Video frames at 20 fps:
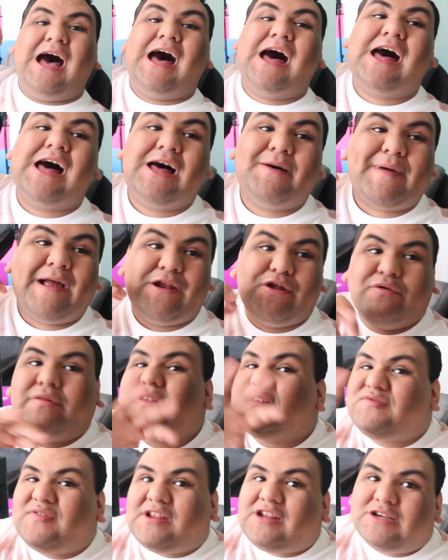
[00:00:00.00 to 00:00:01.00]
Um, I know
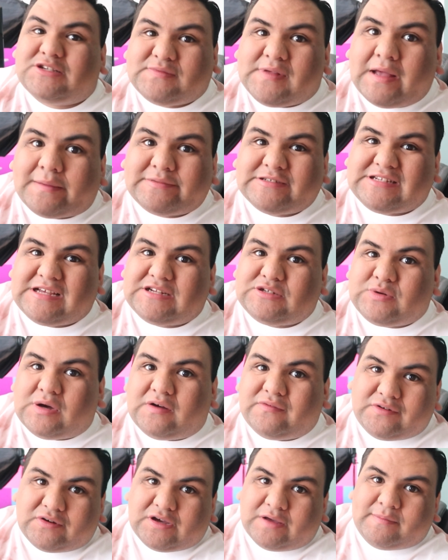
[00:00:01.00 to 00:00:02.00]
this video is Vlogmas day
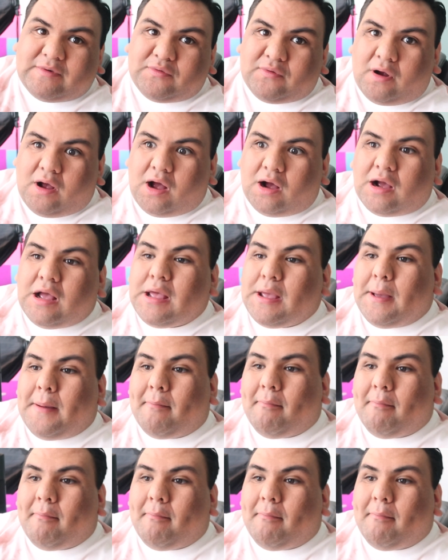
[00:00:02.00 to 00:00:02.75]
twelve, don't get me wrong.